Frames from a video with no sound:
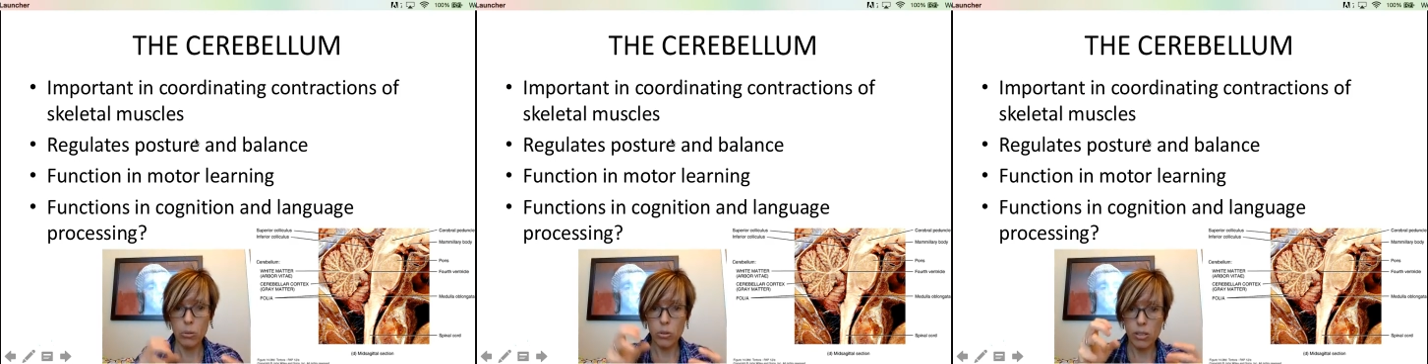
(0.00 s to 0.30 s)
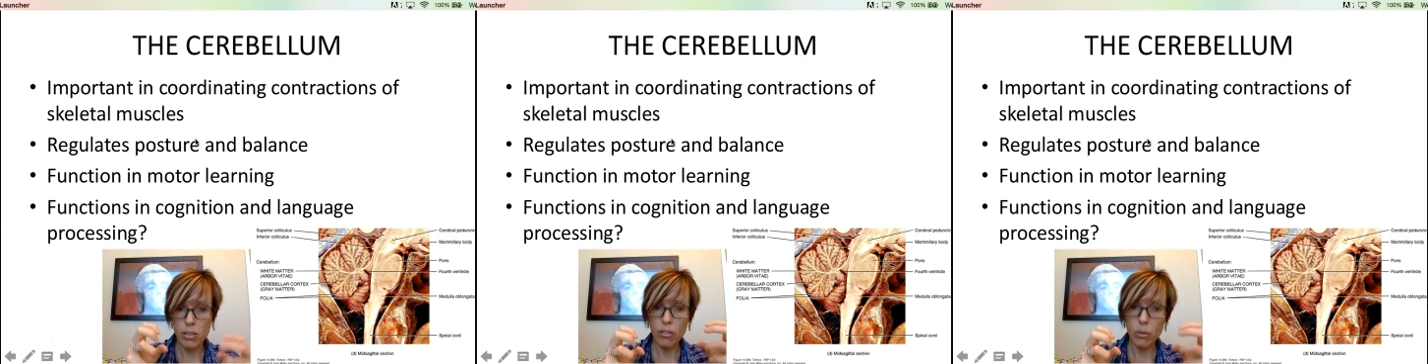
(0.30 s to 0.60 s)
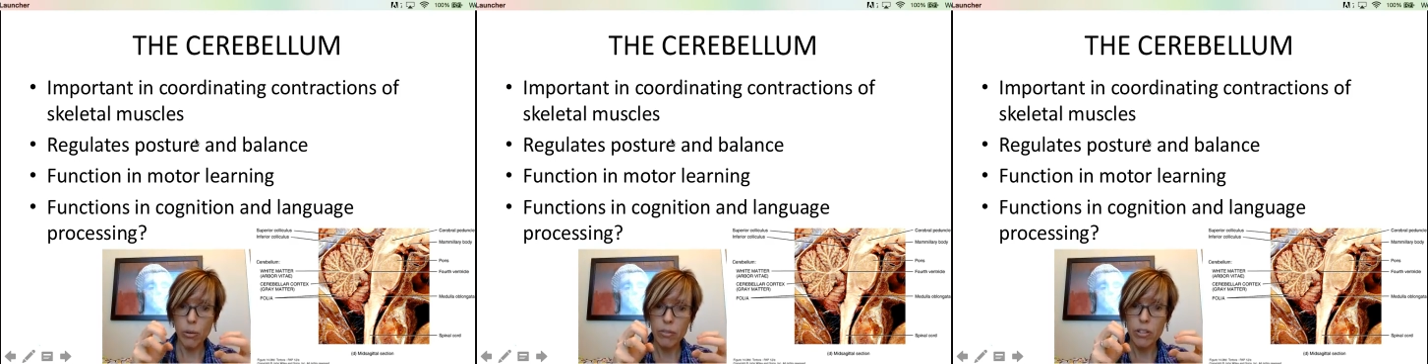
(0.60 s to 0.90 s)
we'll see several
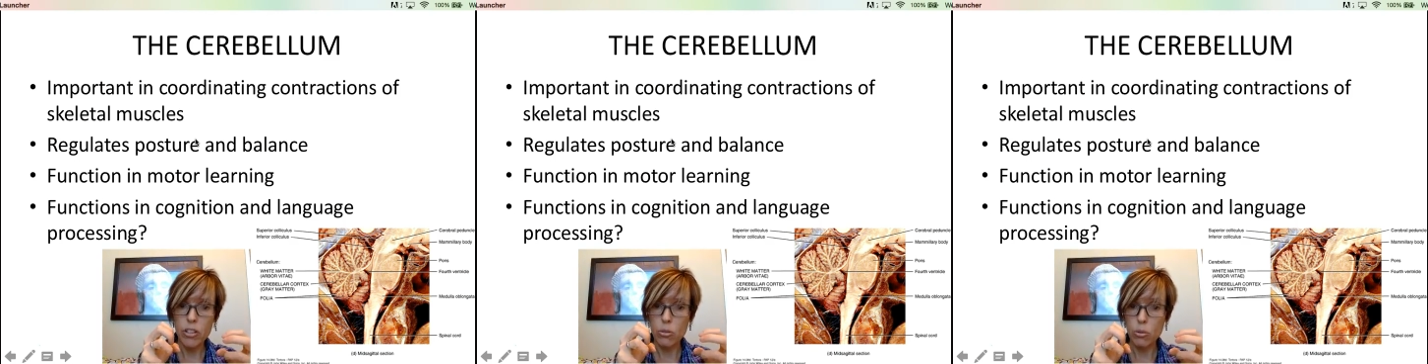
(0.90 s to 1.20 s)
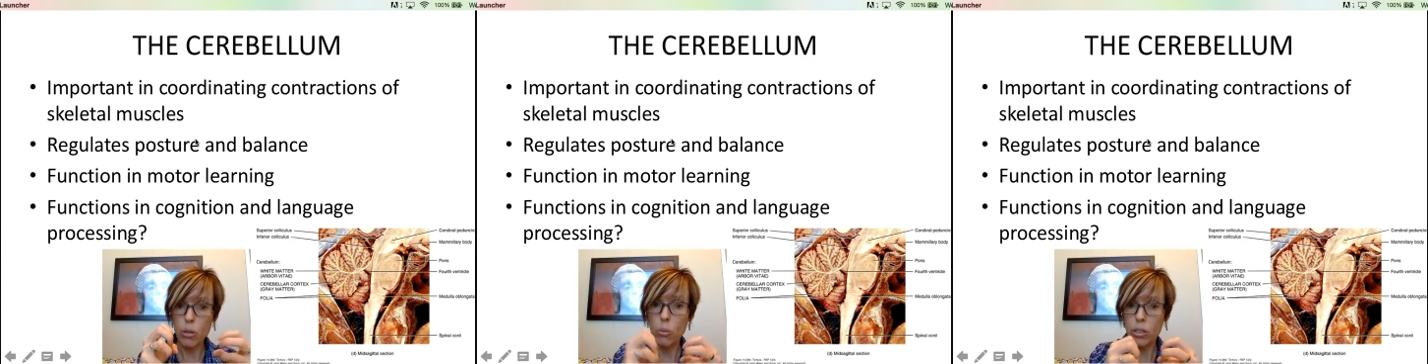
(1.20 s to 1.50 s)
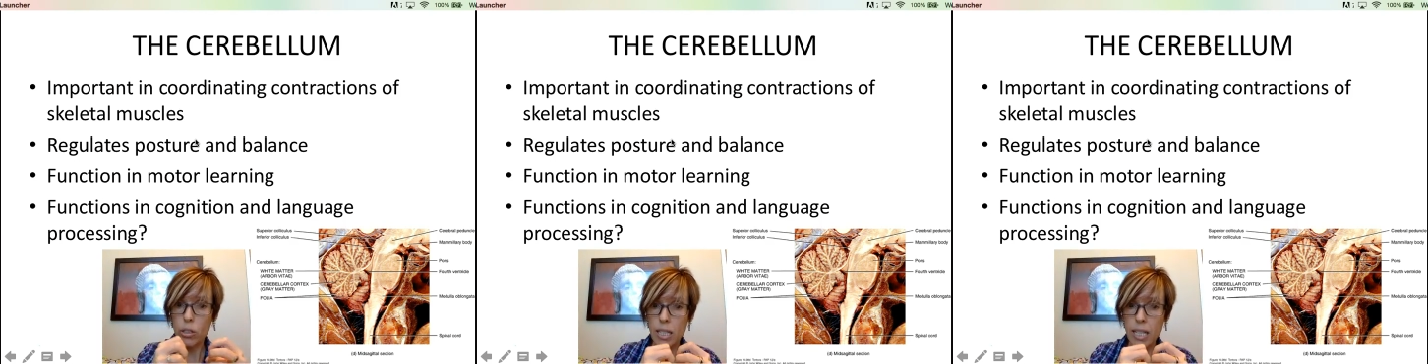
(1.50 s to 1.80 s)
brain regions really
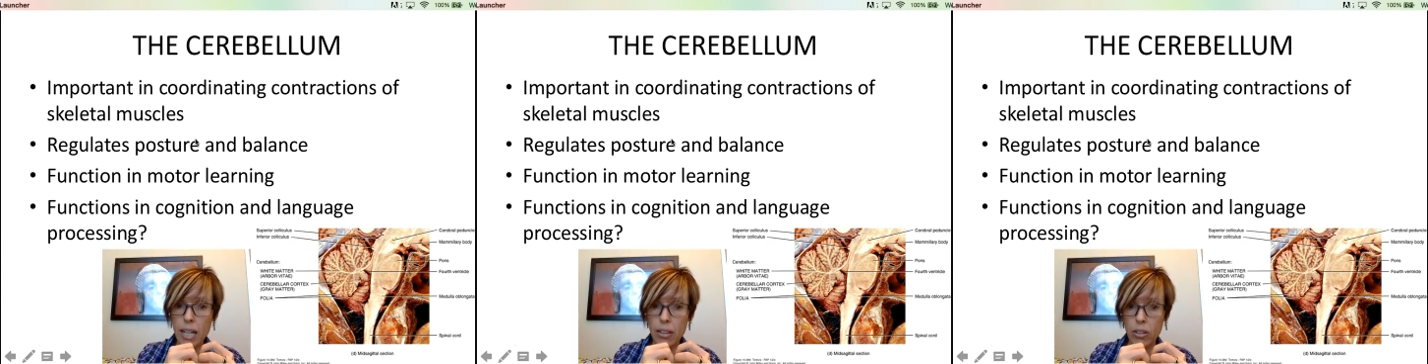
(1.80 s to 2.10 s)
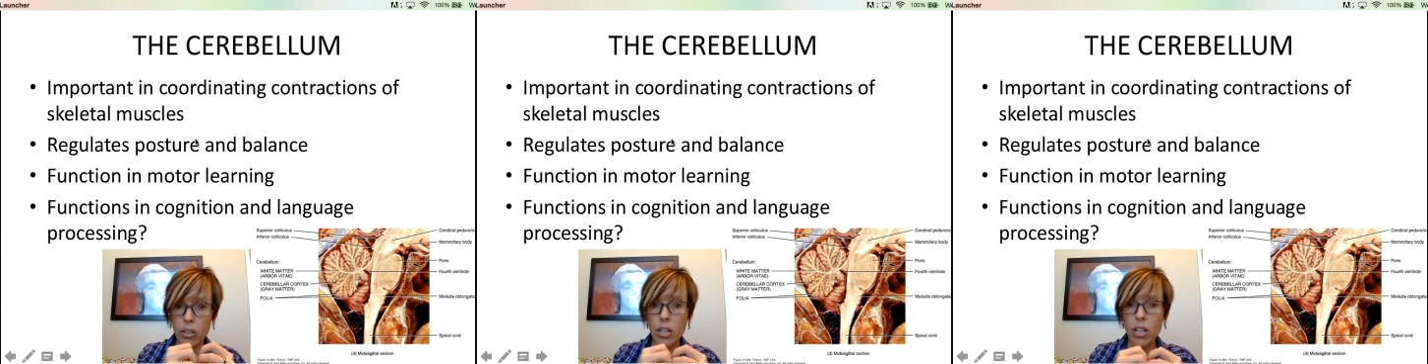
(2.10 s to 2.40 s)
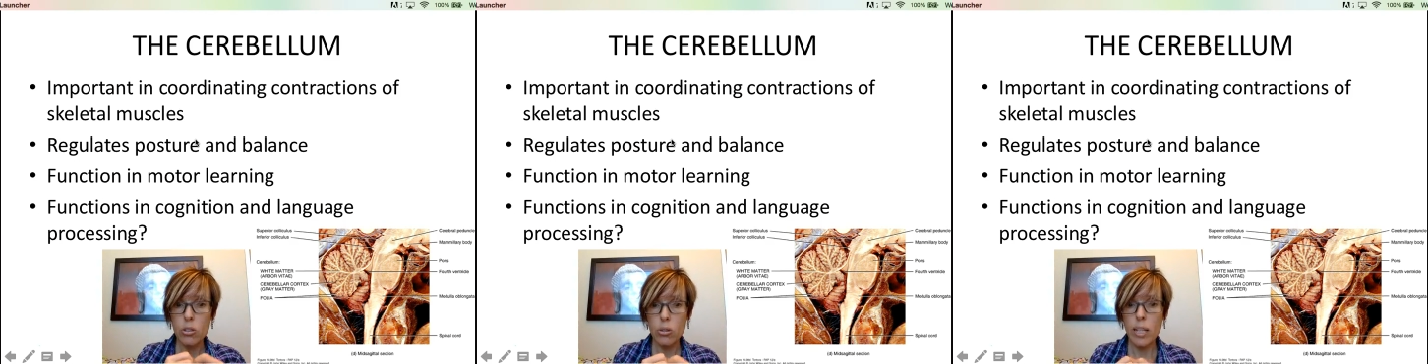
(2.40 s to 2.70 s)
work together
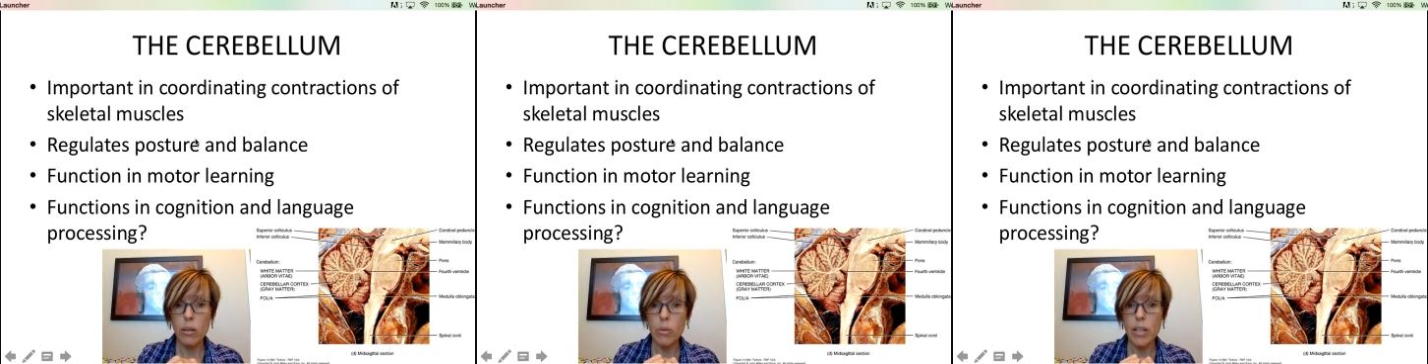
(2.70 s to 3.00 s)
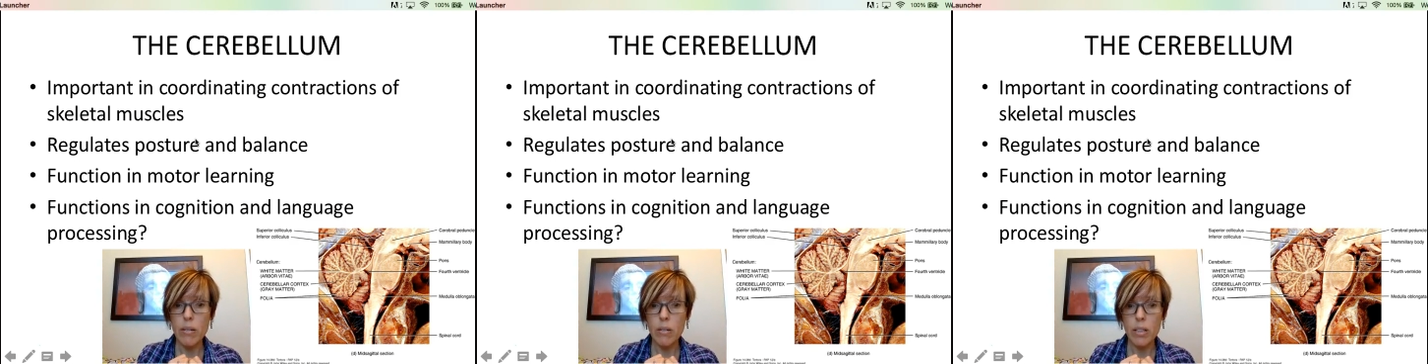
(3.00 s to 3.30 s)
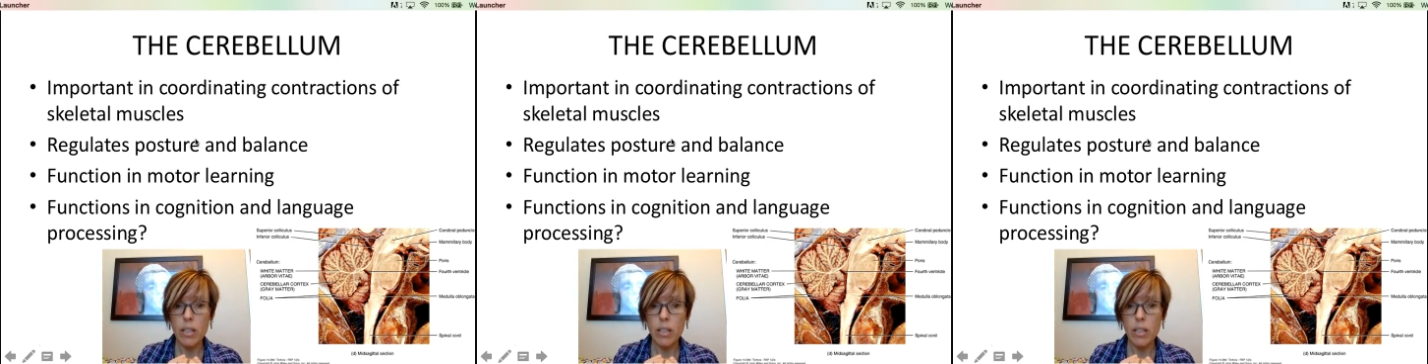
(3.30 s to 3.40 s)
so that we